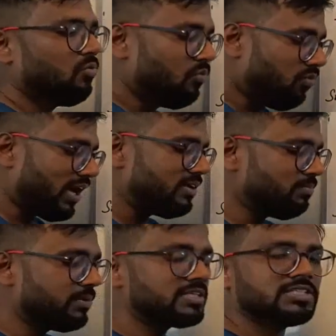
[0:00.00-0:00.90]
one
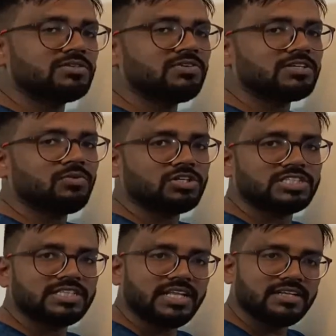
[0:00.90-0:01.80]
person was
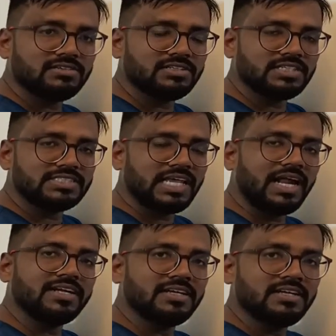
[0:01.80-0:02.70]
washing its
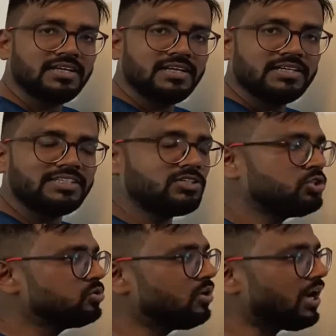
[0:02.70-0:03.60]
hand. Now
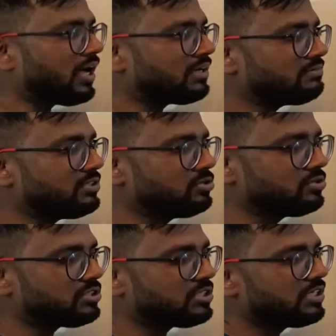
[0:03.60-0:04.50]
you have
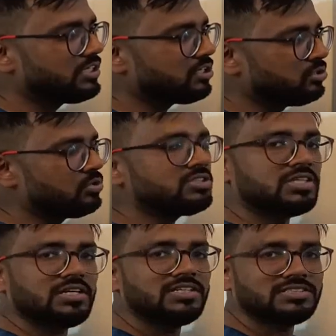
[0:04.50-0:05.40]
used in your
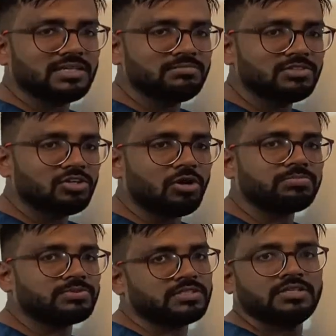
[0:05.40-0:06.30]
nozzle some
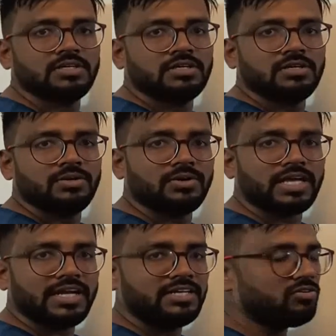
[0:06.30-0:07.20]
drops. Okay,
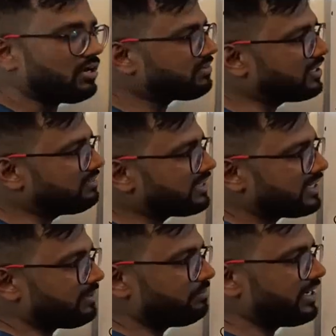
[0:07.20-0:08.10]
and you have converted
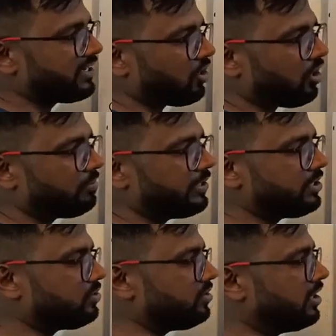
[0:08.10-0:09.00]
a big drop
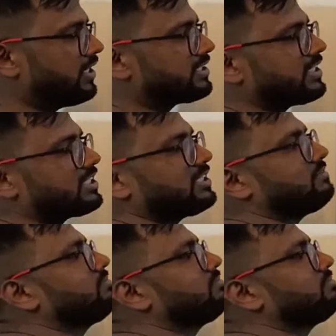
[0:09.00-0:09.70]
into 60,